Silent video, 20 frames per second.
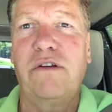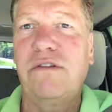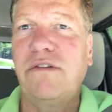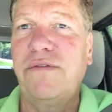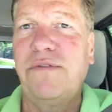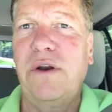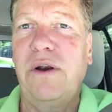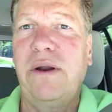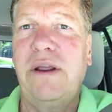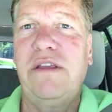There's
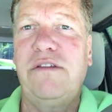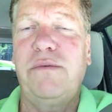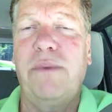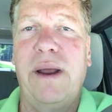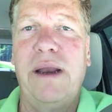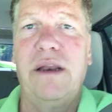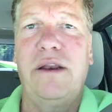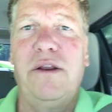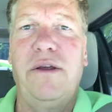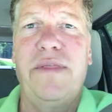a very easy
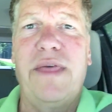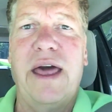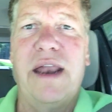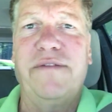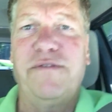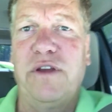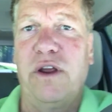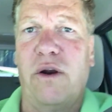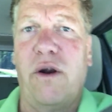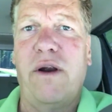way to do that.
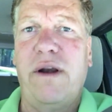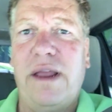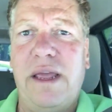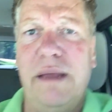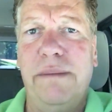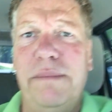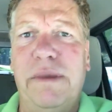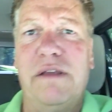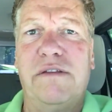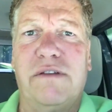If you're
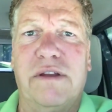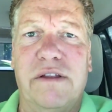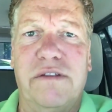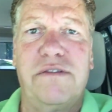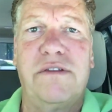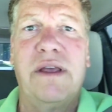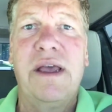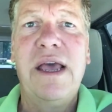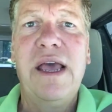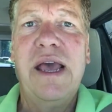already in
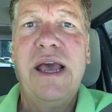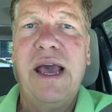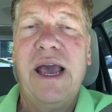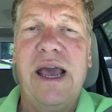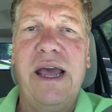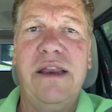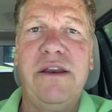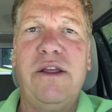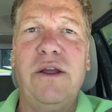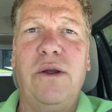business
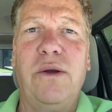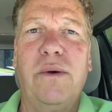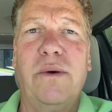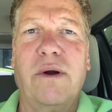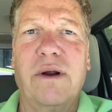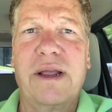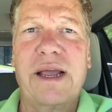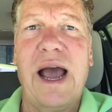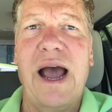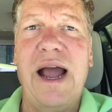and you
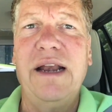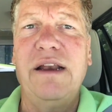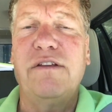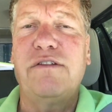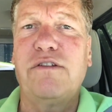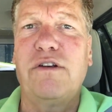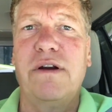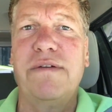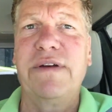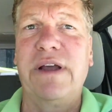are kind
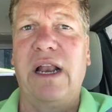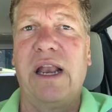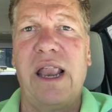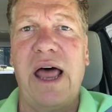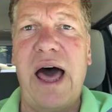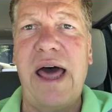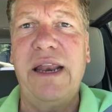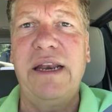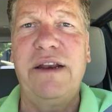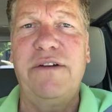of serving a
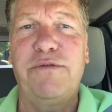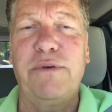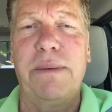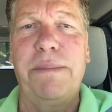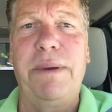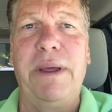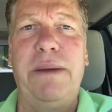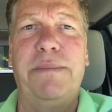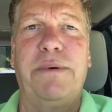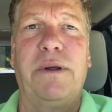lot of
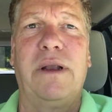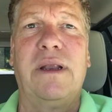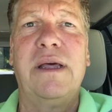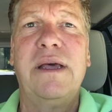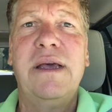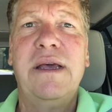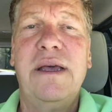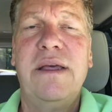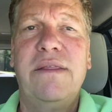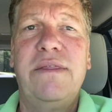different people,
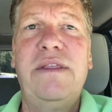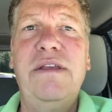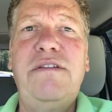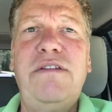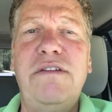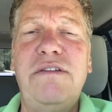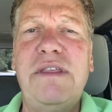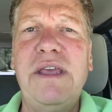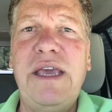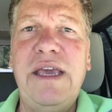
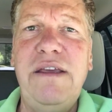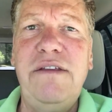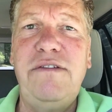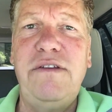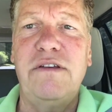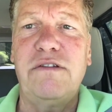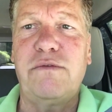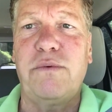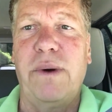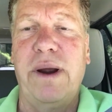this is the
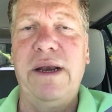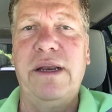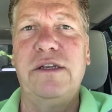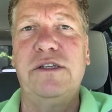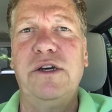easiest way to